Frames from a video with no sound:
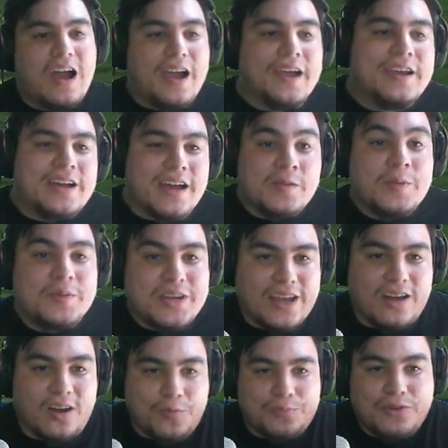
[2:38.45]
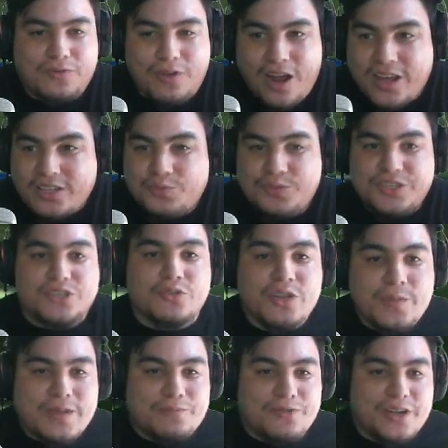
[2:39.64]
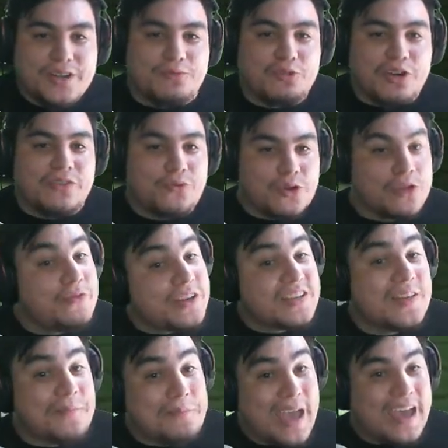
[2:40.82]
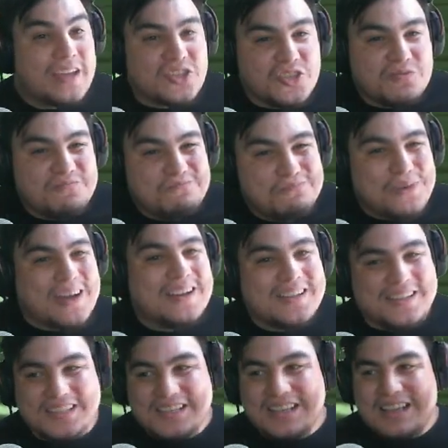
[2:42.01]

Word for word: And I am able to get off Rocks, which is going to be pretty important for the rest of the match, but